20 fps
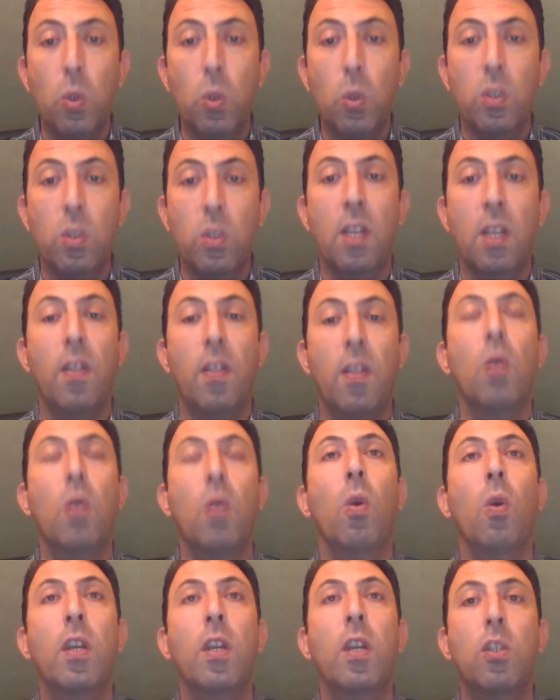using the
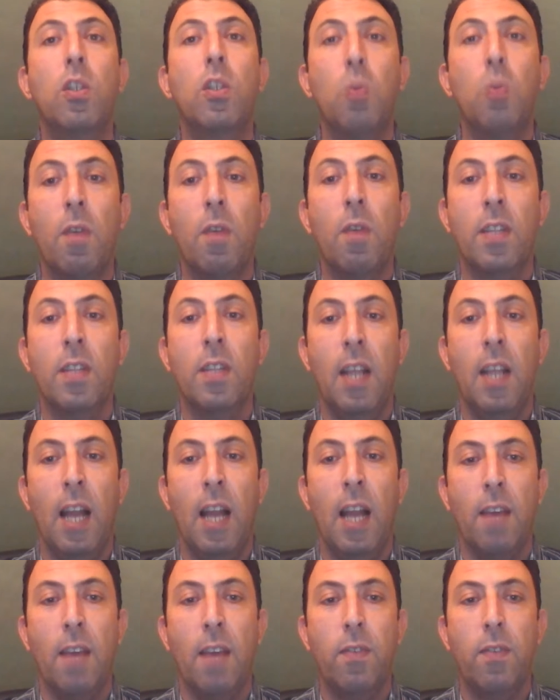knowledge to everyday
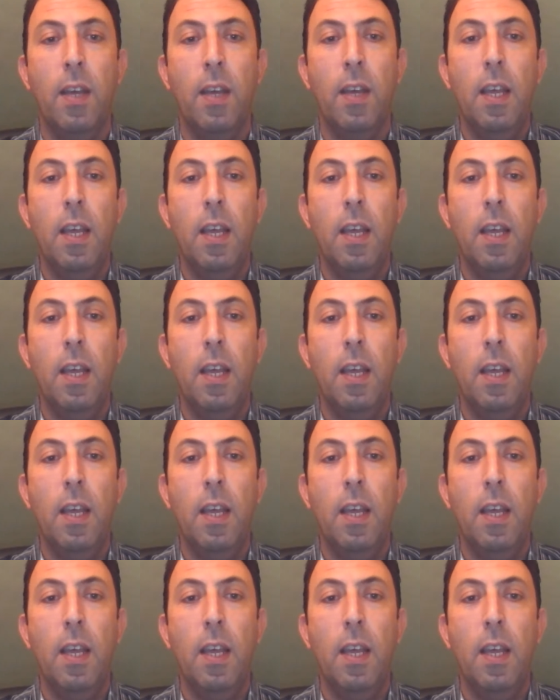life.